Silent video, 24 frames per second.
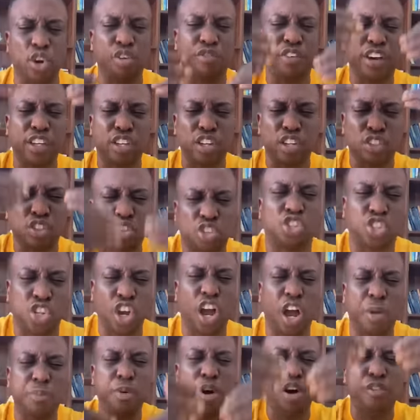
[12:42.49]
over your
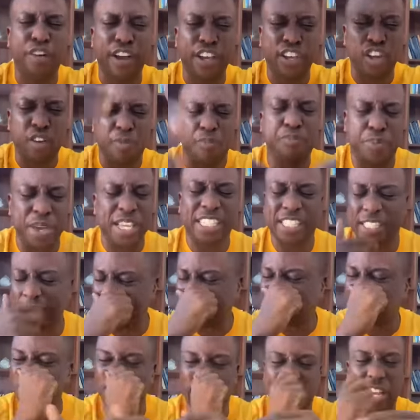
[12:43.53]
job, over your
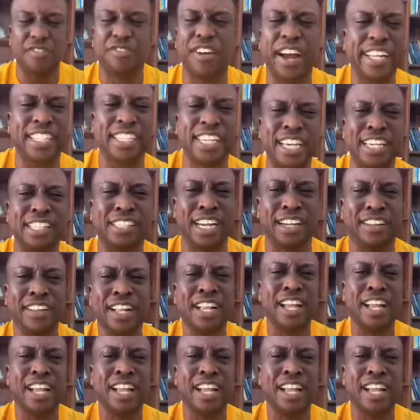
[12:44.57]
business, whatever it is.